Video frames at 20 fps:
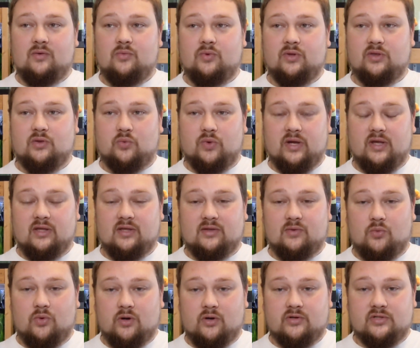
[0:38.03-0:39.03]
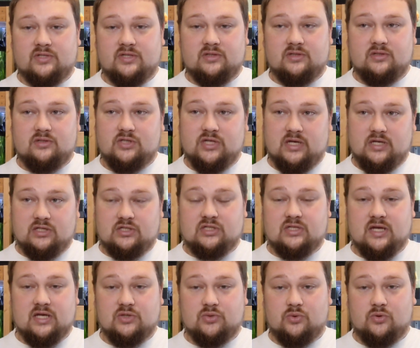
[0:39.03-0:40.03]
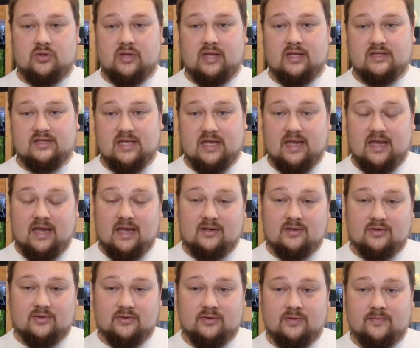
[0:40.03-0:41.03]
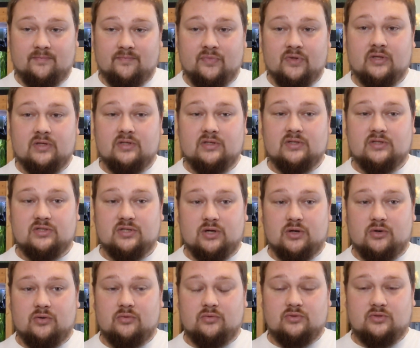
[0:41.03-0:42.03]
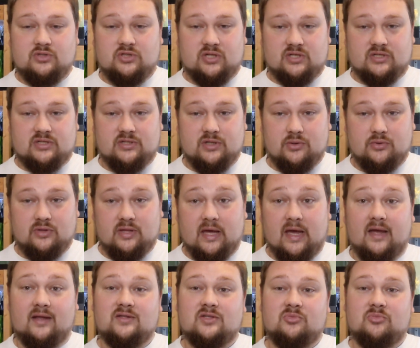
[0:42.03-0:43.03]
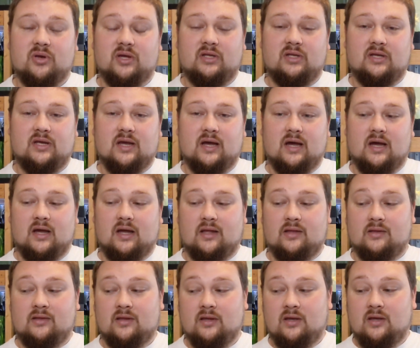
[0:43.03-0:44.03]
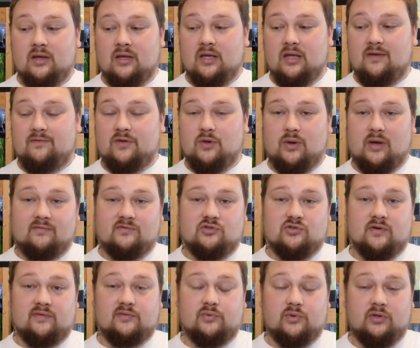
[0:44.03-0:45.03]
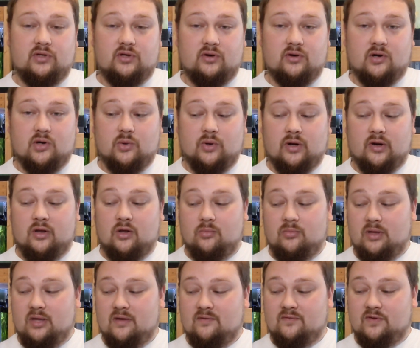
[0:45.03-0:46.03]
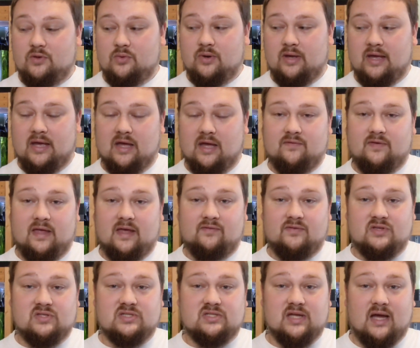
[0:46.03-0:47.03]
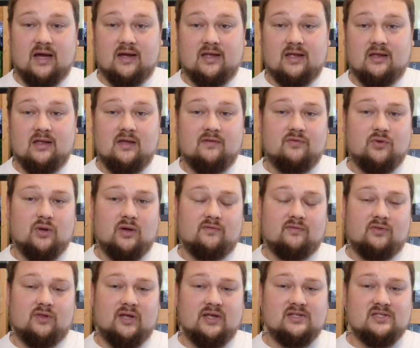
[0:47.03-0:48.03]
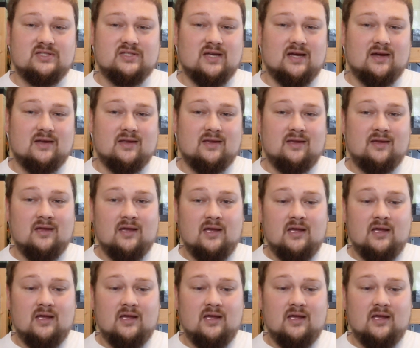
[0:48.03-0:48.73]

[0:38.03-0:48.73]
with the way that the water change schedule is handled, so just know that, depending on if you have driftwood in your aquarium, if you have heavy stocking, if you have light stocking,